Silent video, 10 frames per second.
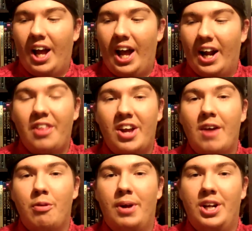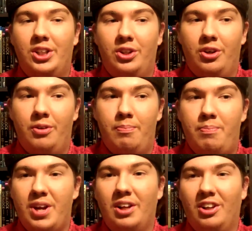And I think everybody should
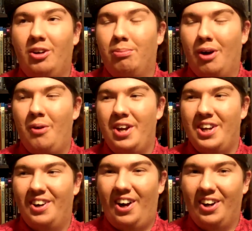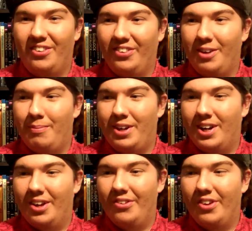be a little Brony, honestly,
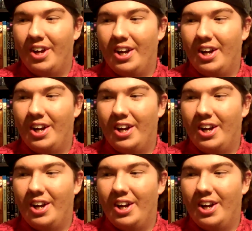because